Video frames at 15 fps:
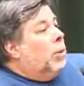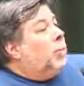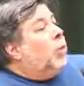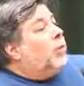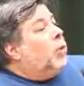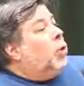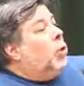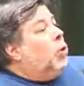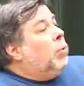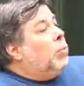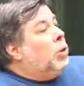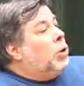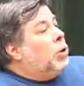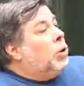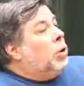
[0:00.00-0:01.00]
But your own
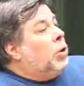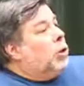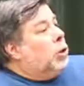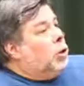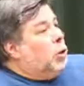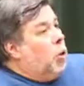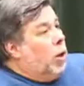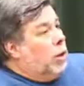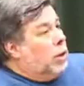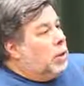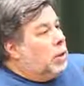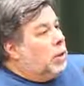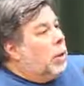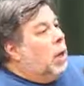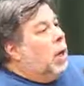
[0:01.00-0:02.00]
personal
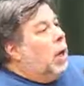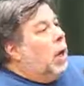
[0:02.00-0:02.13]
choice,